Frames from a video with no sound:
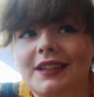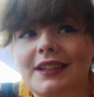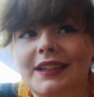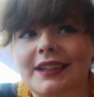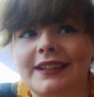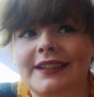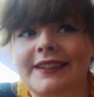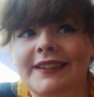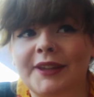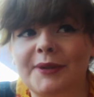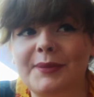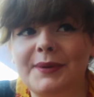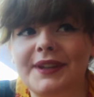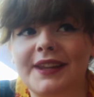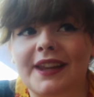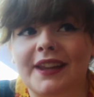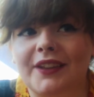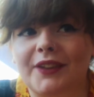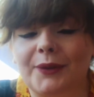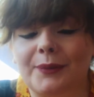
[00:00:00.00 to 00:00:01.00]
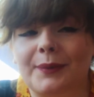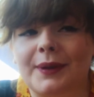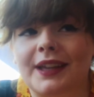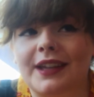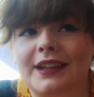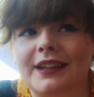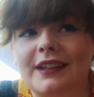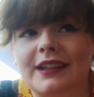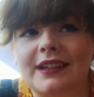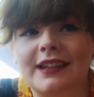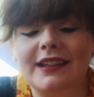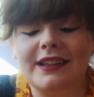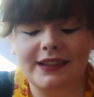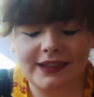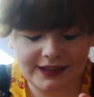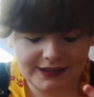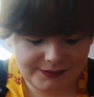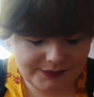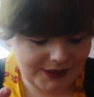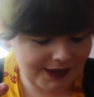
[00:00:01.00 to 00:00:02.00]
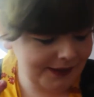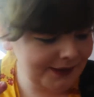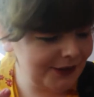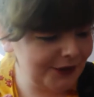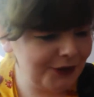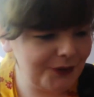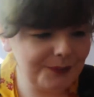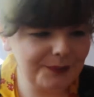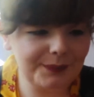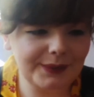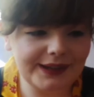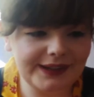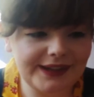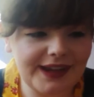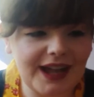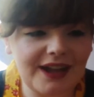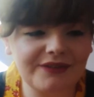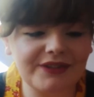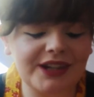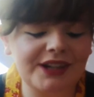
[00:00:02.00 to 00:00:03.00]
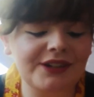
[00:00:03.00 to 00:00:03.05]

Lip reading: intimidates me, and it could be daft.